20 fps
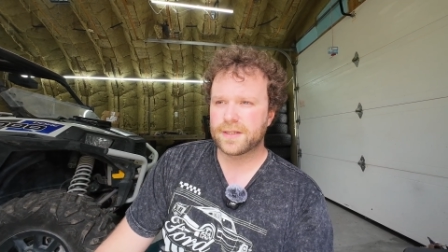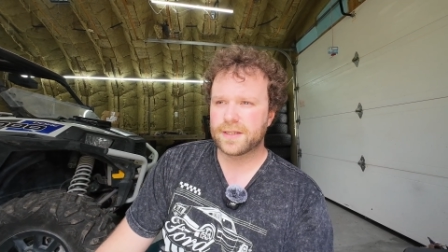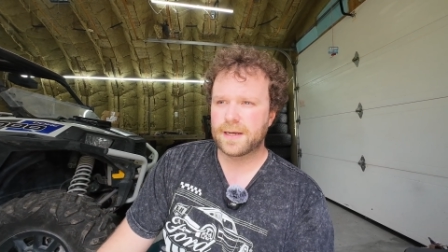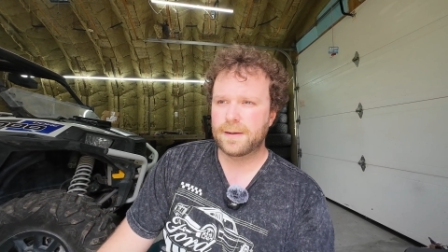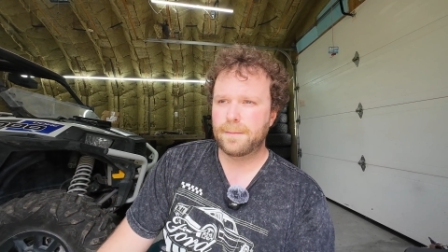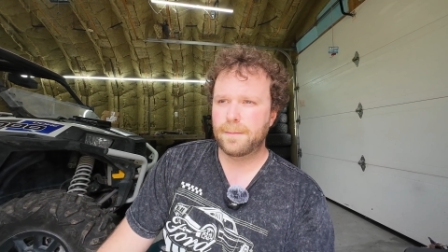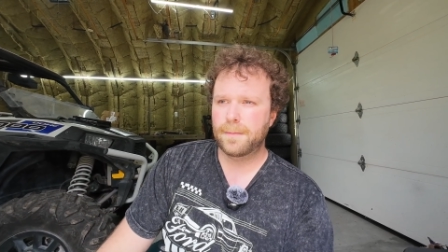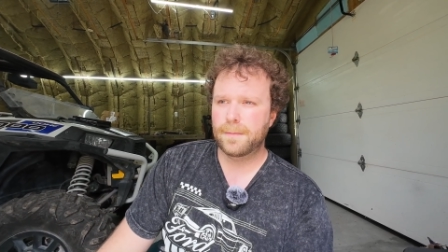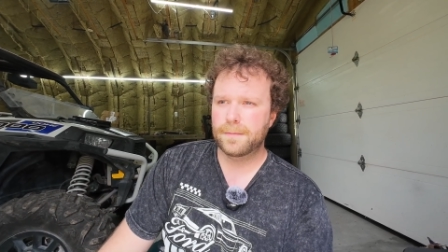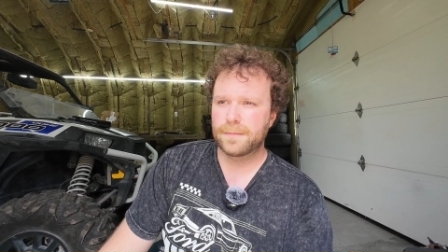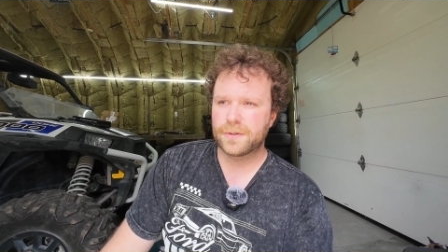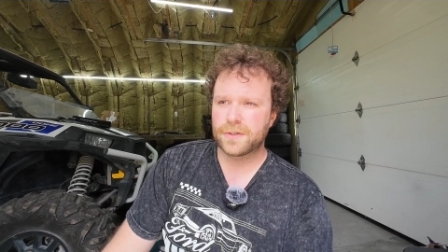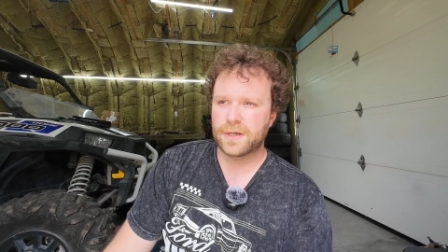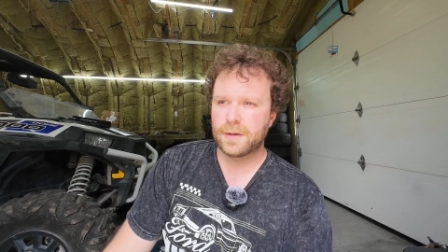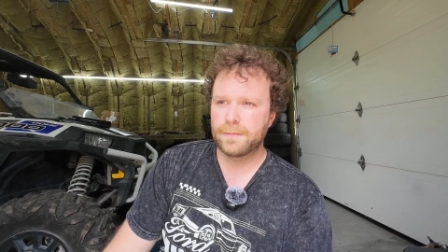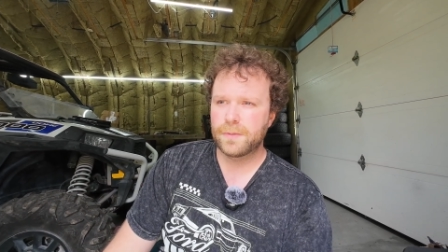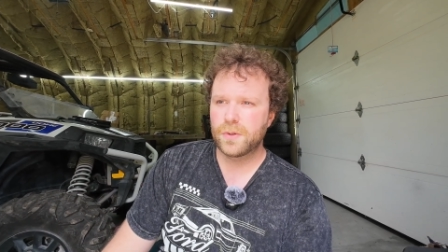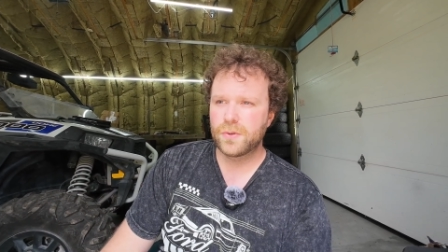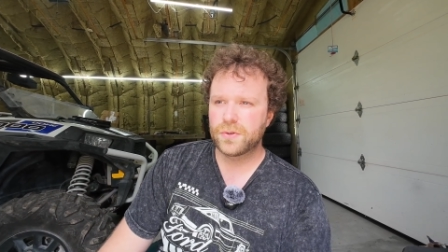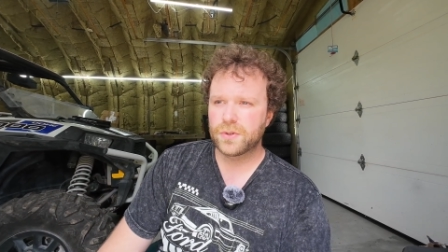Some,
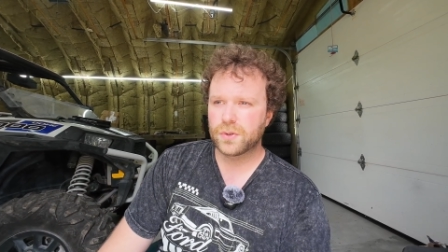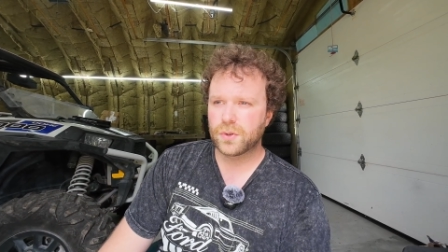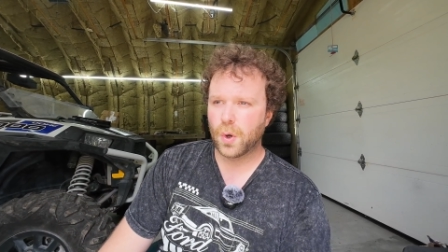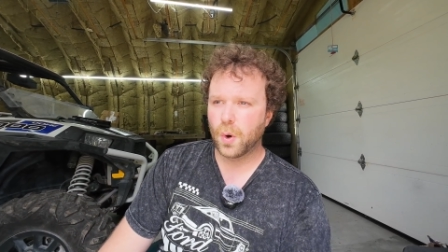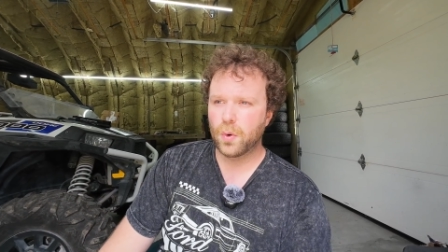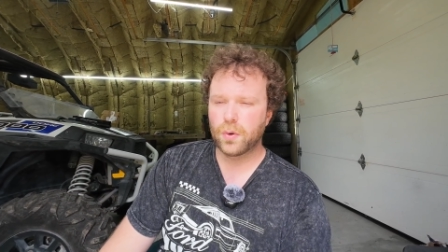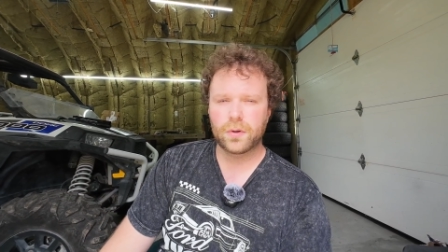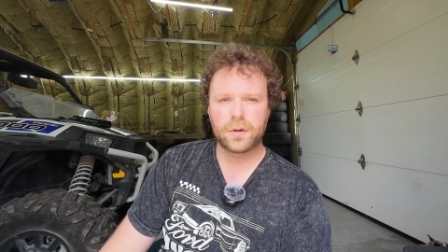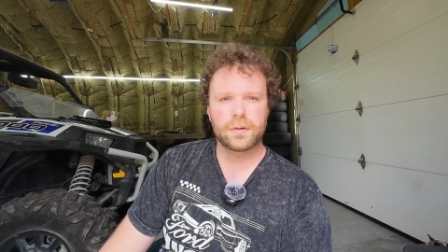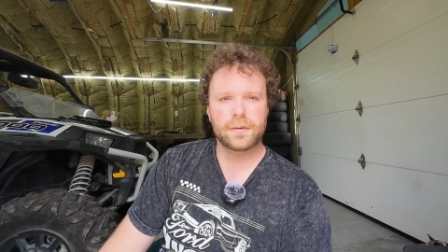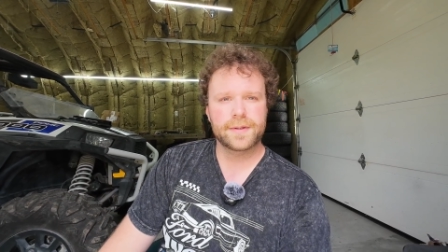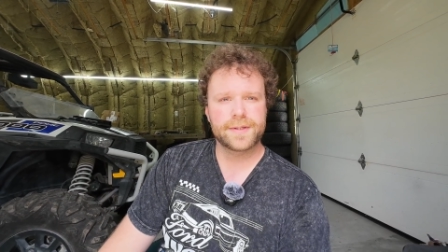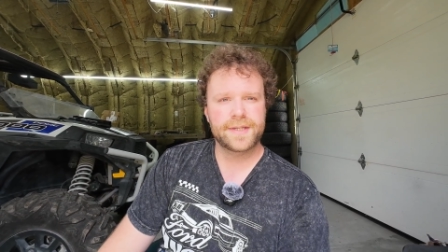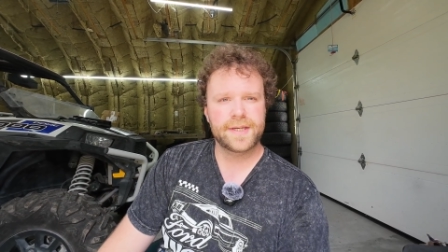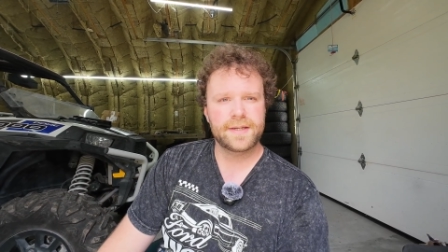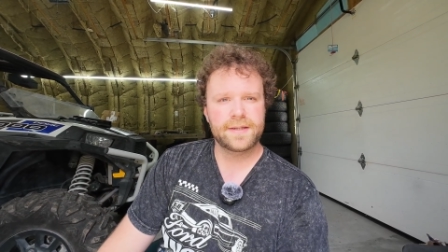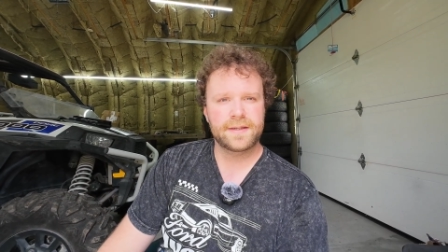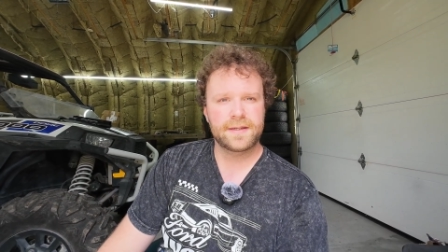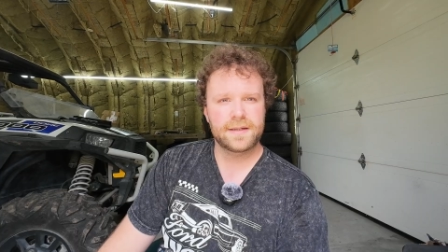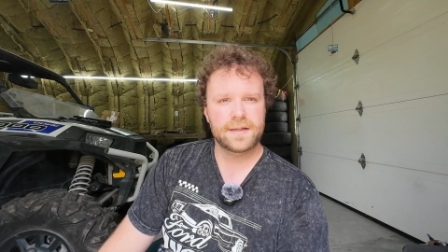some use a total
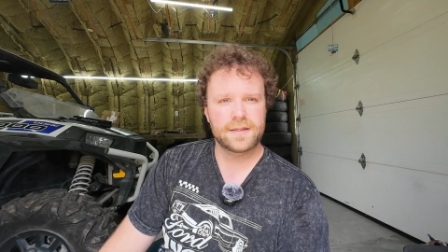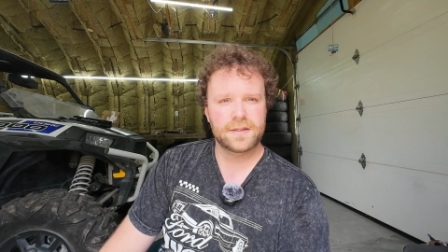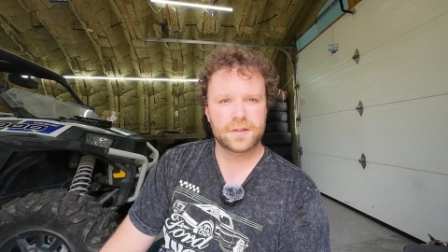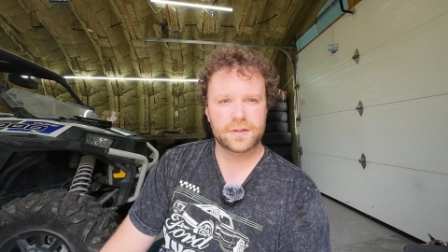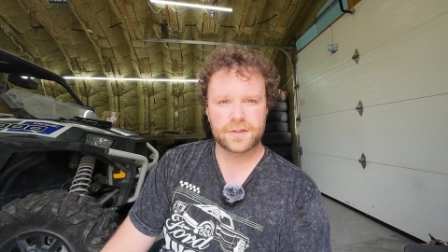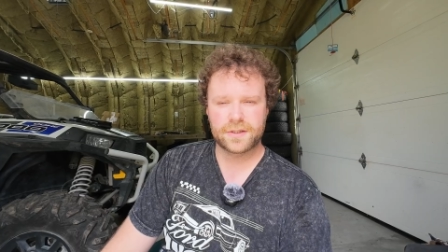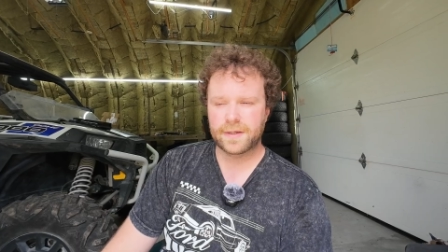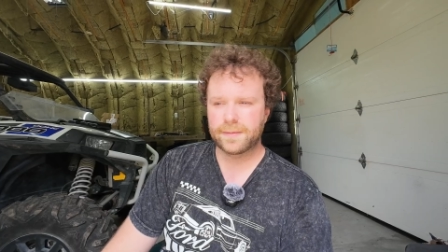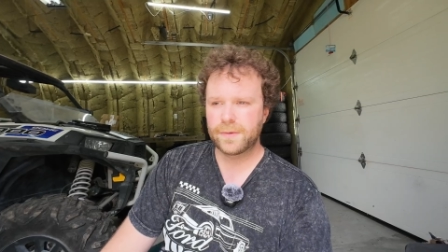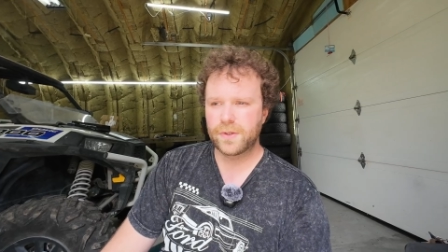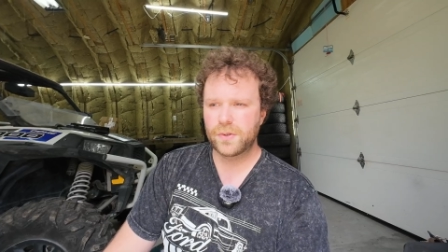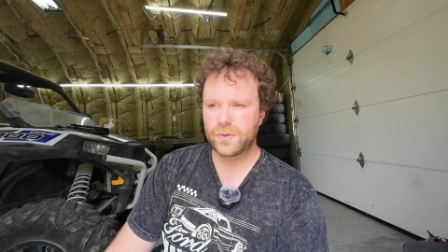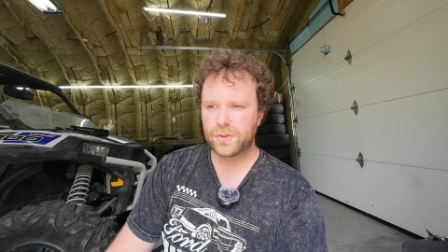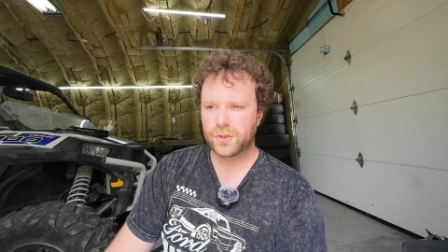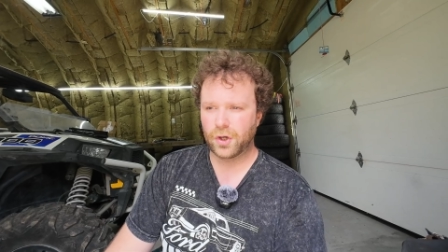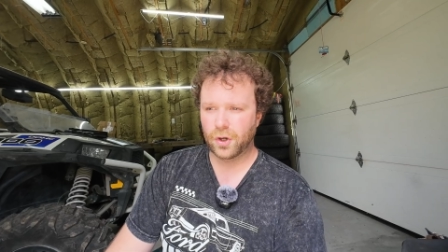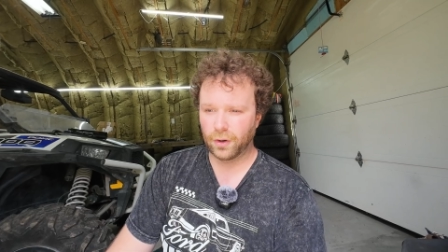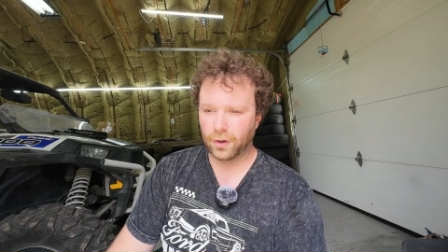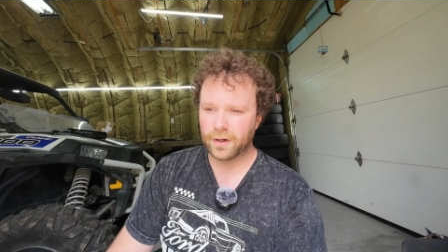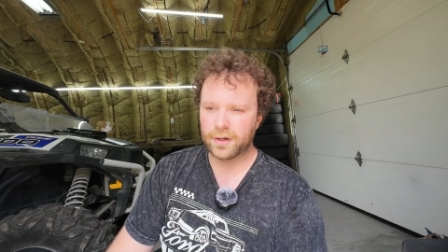resistance or some
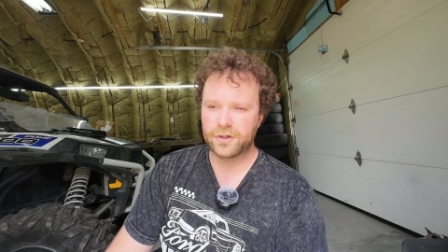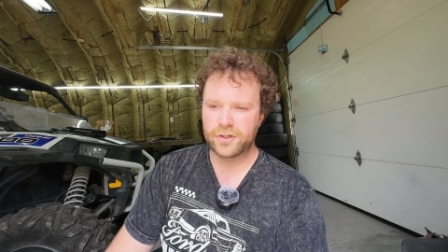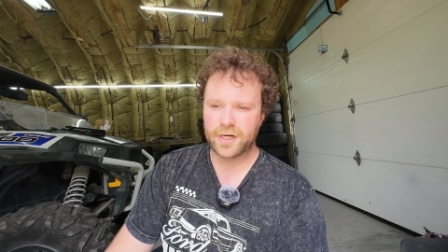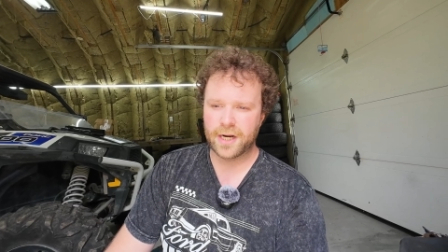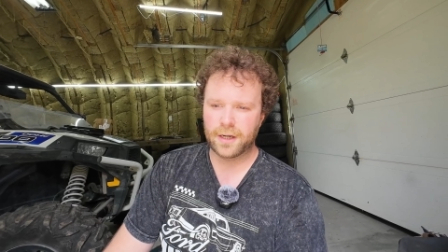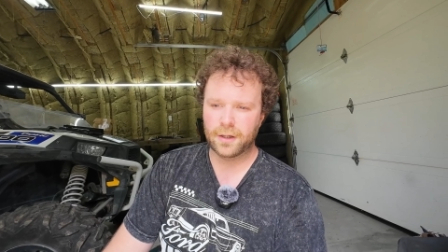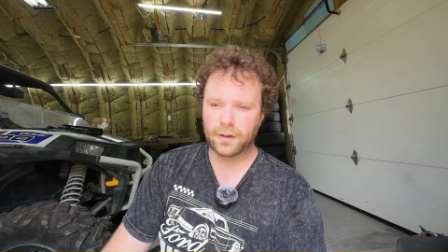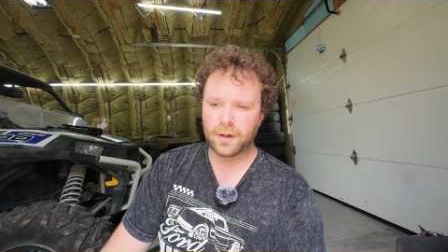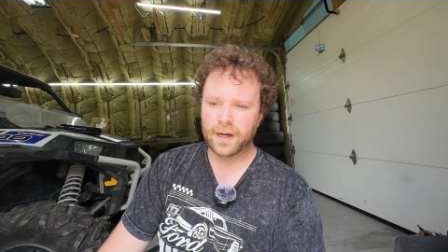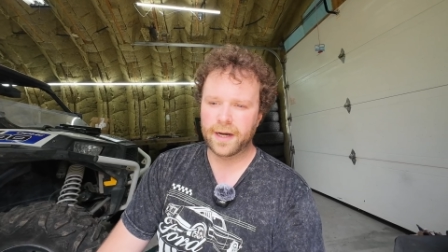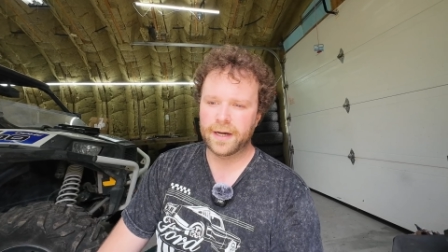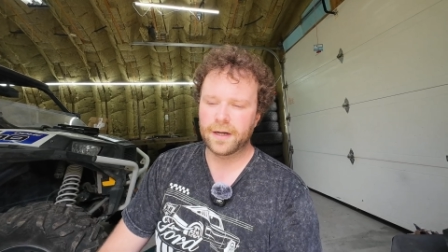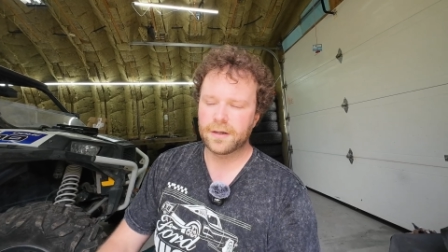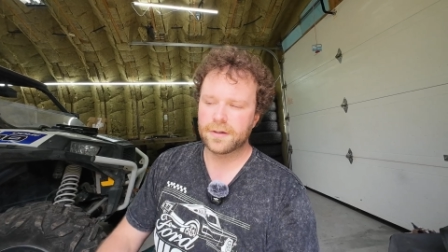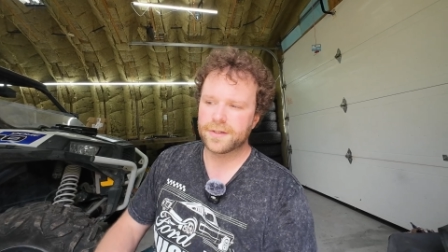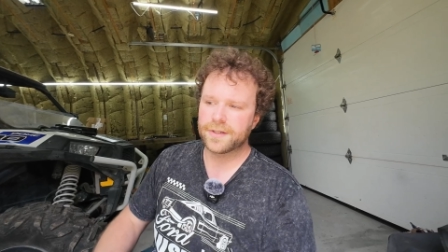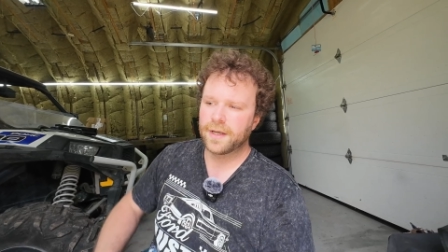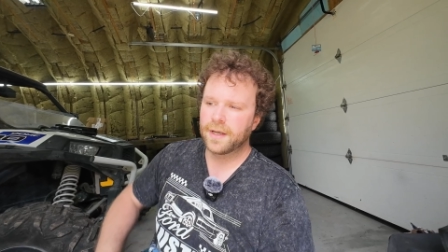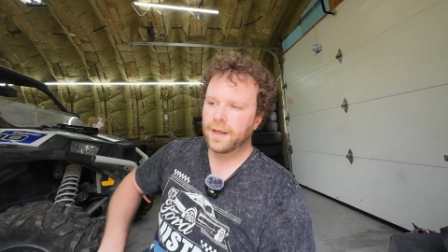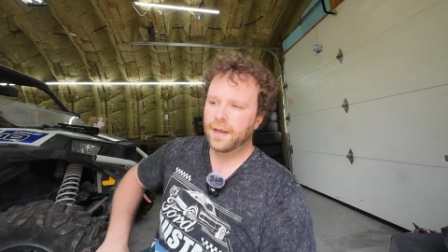use current
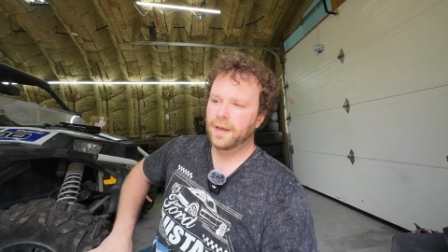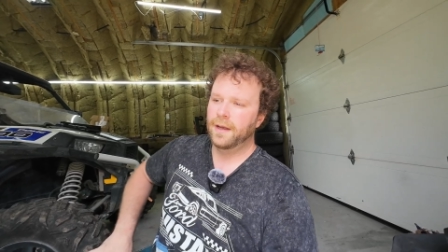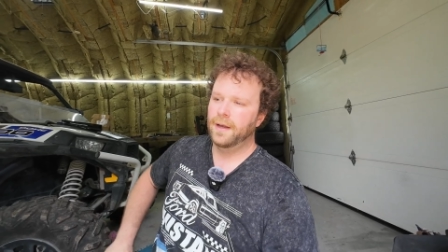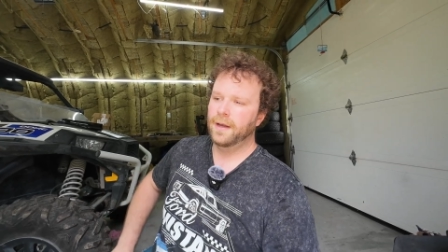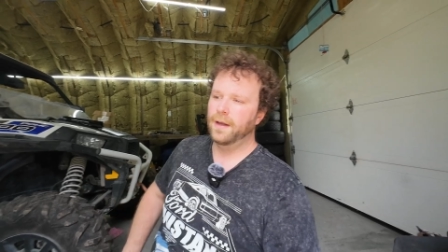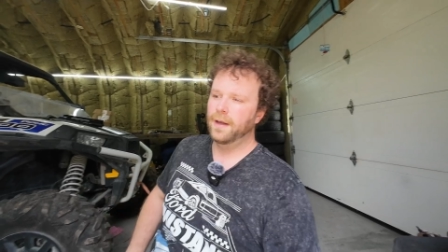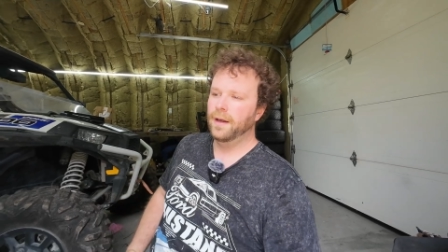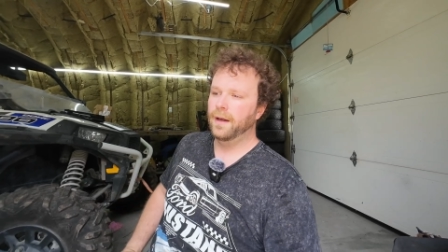generators.